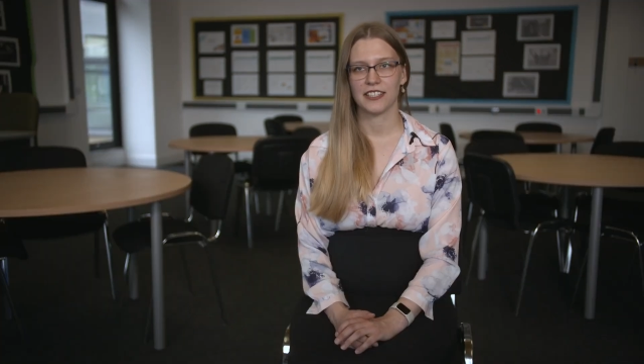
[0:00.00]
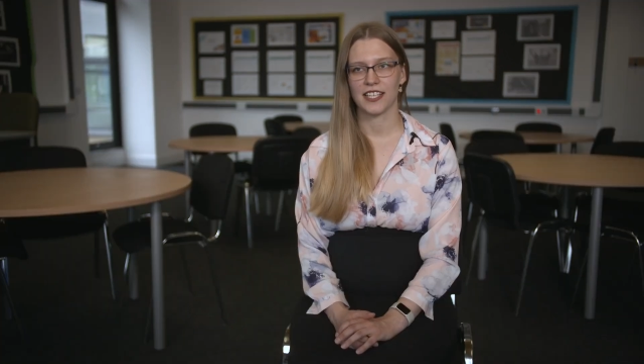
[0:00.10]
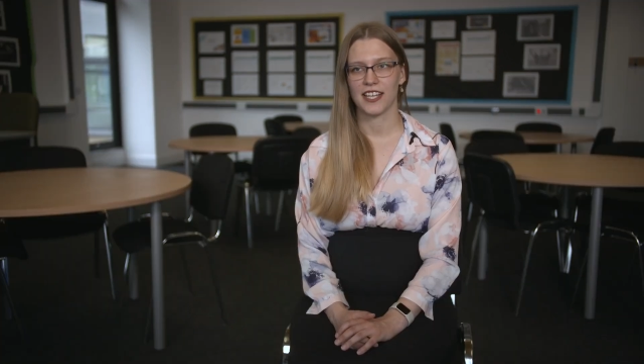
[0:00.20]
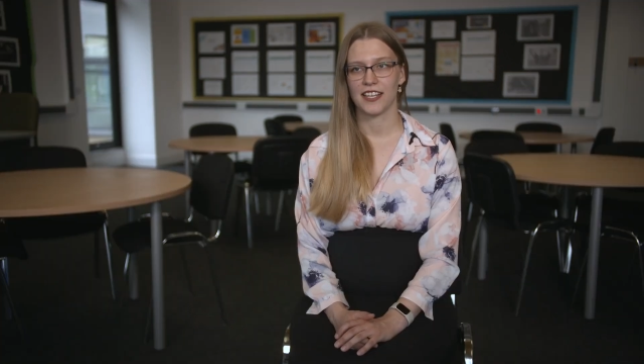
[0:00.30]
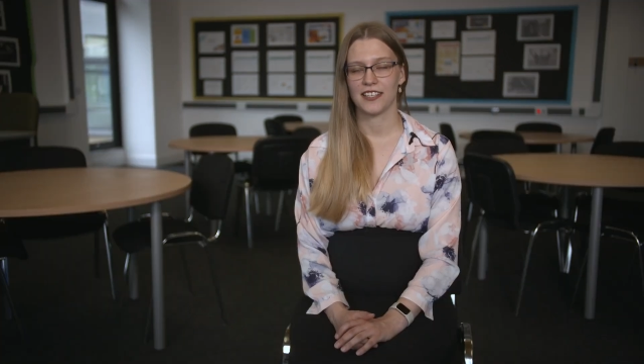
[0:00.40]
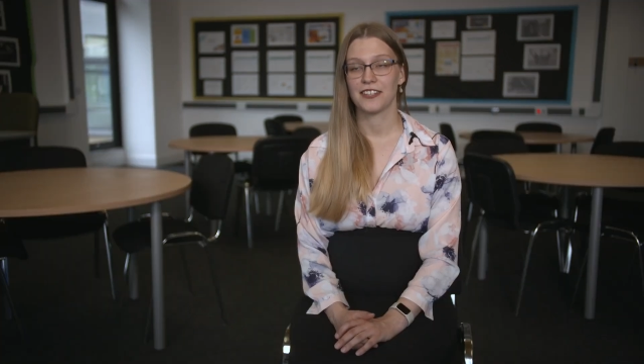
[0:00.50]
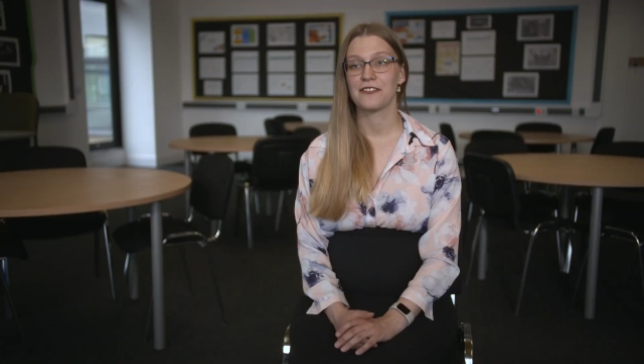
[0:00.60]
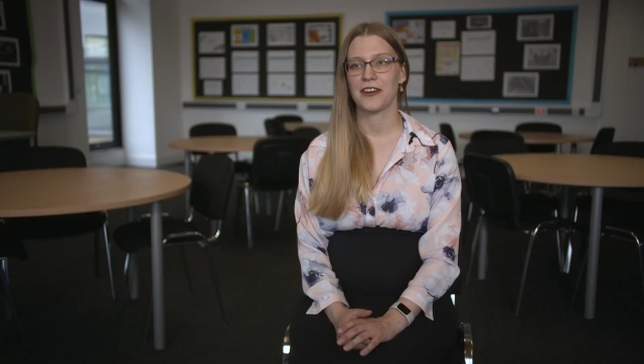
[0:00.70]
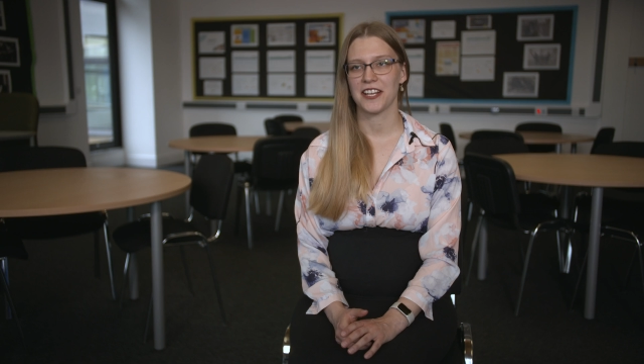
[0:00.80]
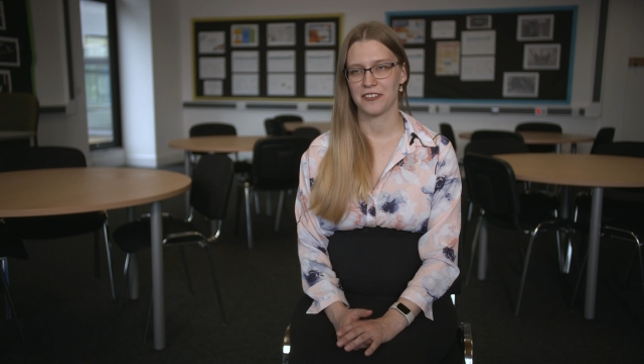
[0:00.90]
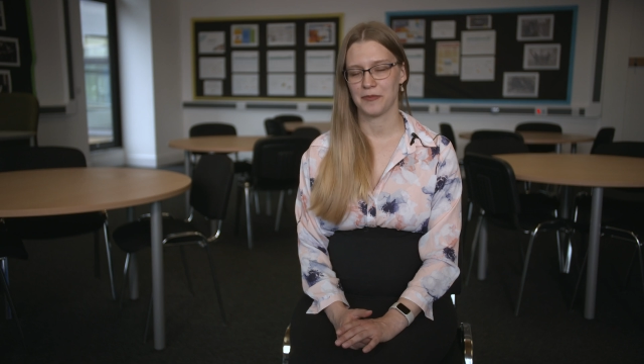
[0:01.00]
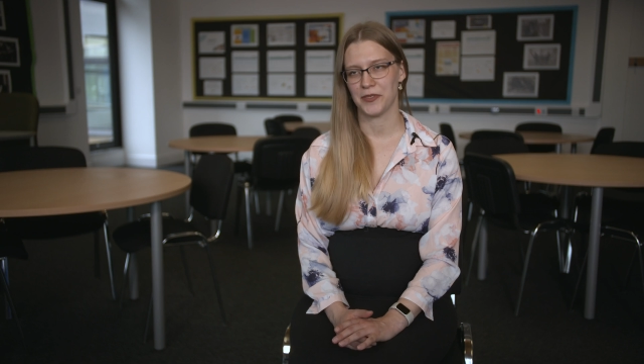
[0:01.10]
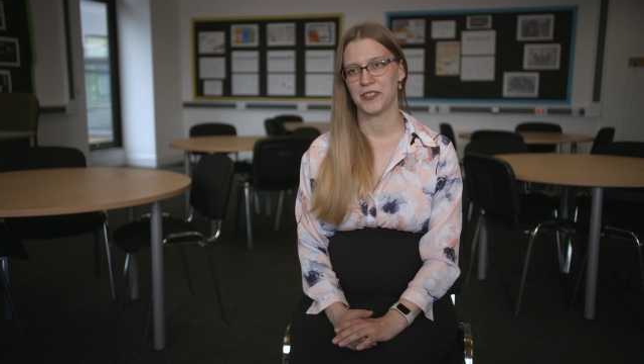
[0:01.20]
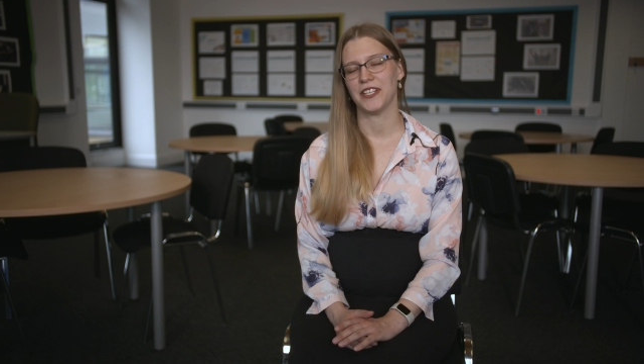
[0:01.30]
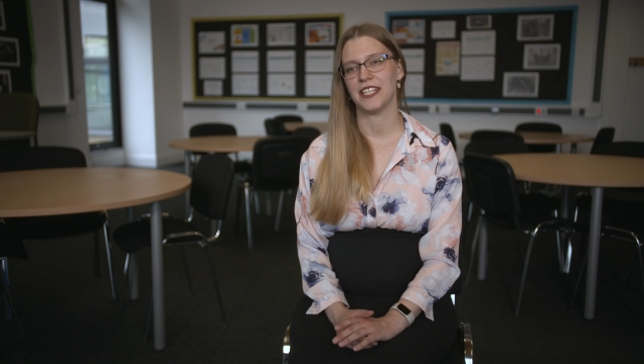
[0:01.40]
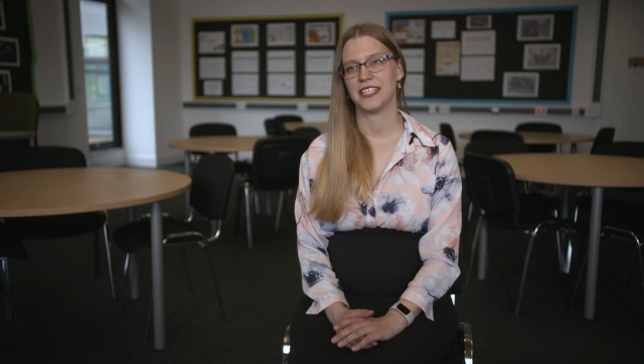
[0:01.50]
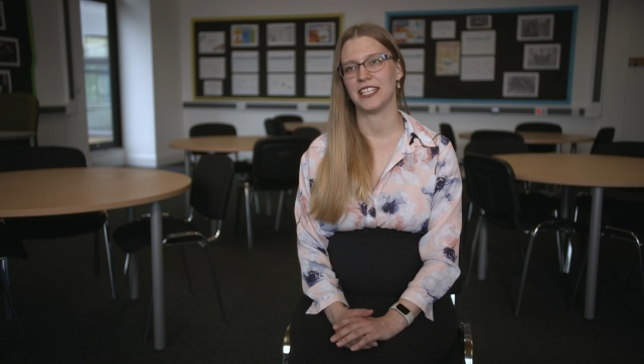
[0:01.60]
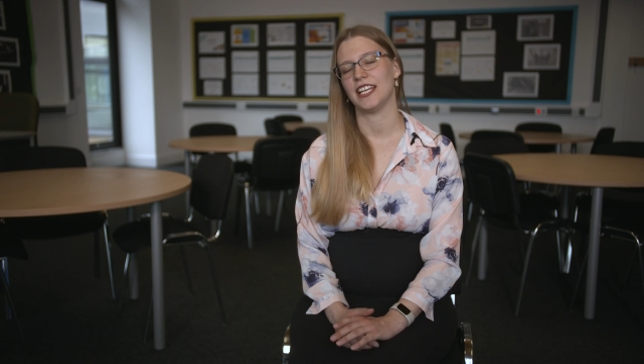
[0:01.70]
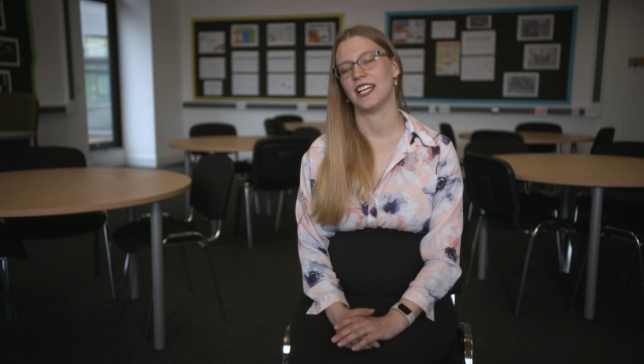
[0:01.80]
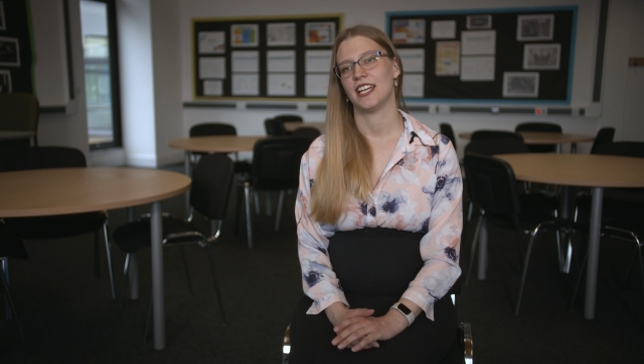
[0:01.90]
it's a great
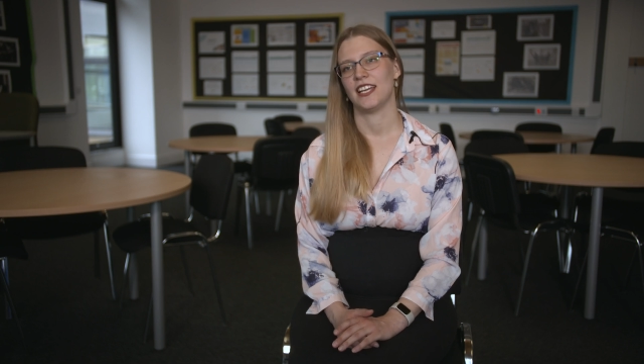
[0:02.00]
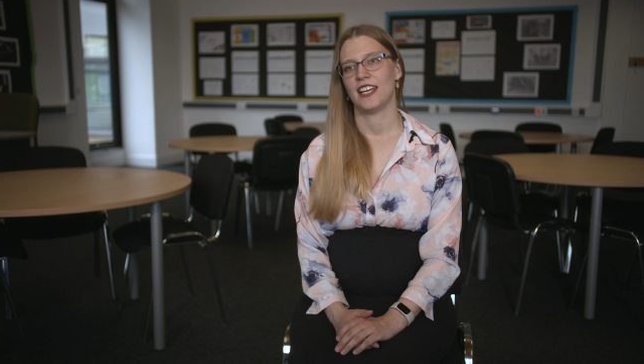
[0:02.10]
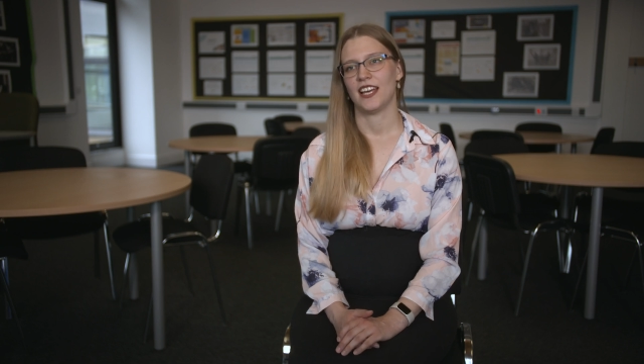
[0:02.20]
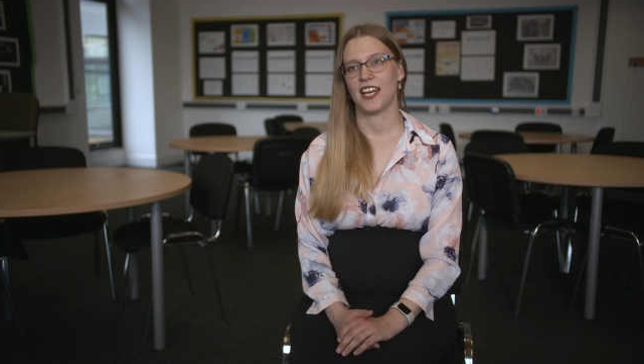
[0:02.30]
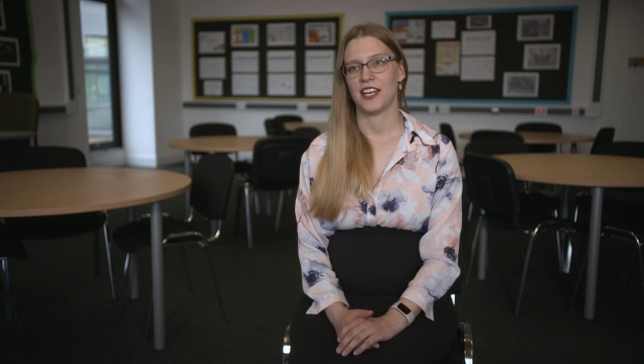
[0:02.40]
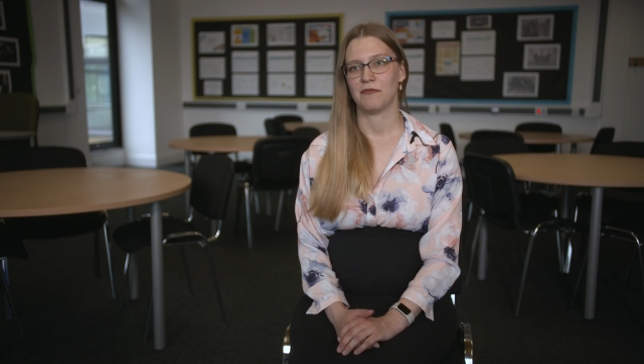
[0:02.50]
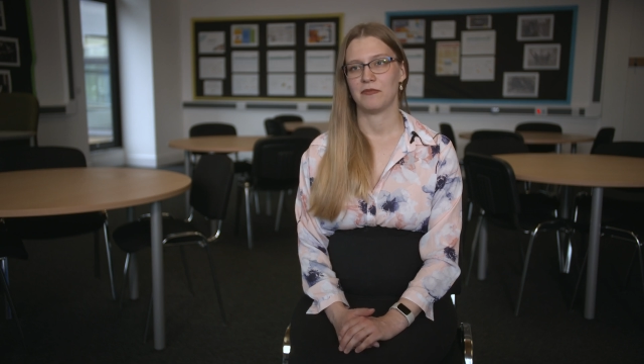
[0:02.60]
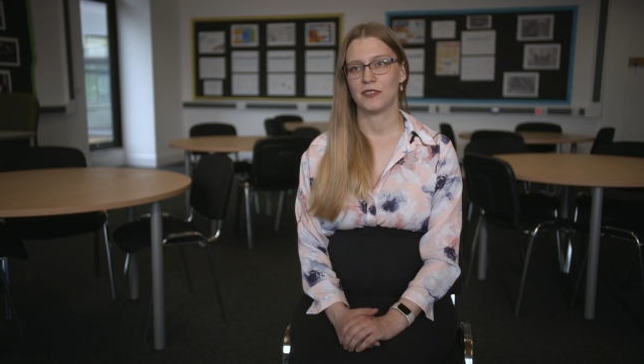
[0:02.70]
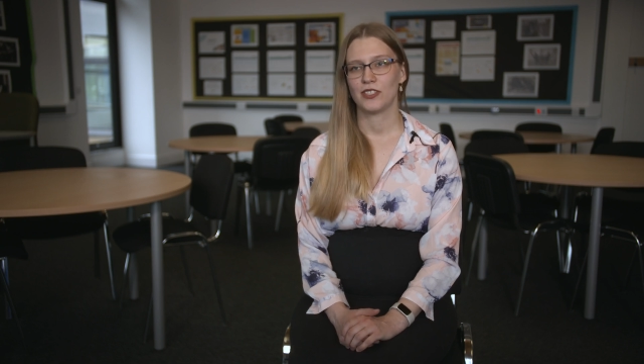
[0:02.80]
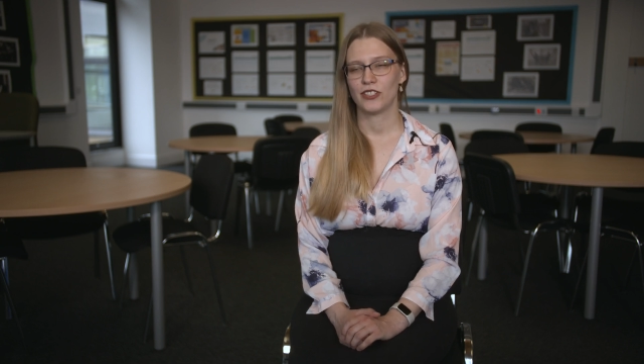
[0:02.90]
opportunity to